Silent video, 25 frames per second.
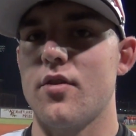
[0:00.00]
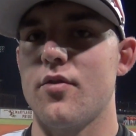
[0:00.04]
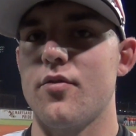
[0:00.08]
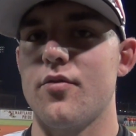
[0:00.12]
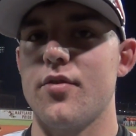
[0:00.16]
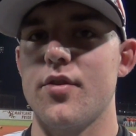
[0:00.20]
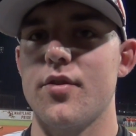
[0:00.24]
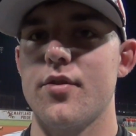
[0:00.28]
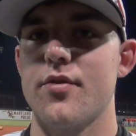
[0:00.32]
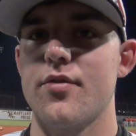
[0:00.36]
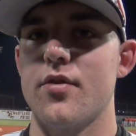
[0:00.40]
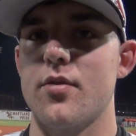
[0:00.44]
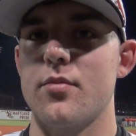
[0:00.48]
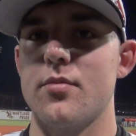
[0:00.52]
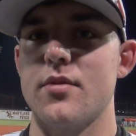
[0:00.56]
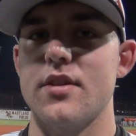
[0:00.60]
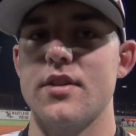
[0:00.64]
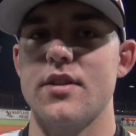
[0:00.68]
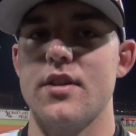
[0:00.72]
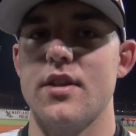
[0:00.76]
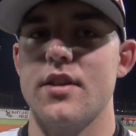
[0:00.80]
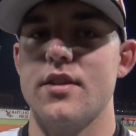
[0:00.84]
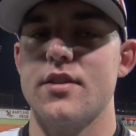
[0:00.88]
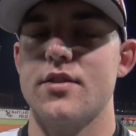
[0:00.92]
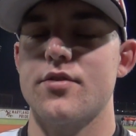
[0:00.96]
view from
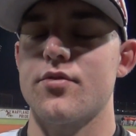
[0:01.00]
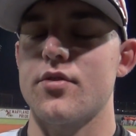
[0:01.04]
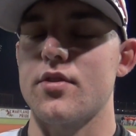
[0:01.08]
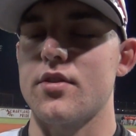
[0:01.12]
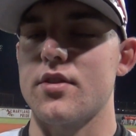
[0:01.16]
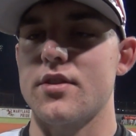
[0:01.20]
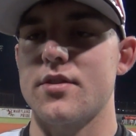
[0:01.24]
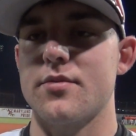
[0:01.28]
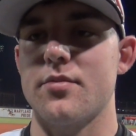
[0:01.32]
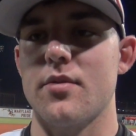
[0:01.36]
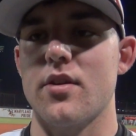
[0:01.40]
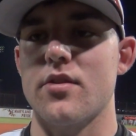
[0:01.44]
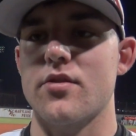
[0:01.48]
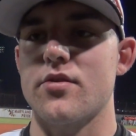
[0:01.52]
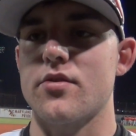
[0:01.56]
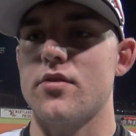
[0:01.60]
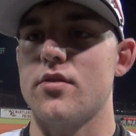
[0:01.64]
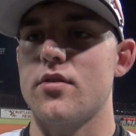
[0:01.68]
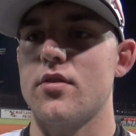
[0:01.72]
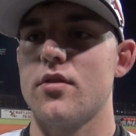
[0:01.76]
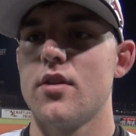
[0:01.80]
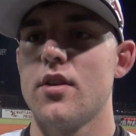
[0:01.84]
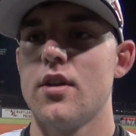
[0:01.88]
it, it's really special.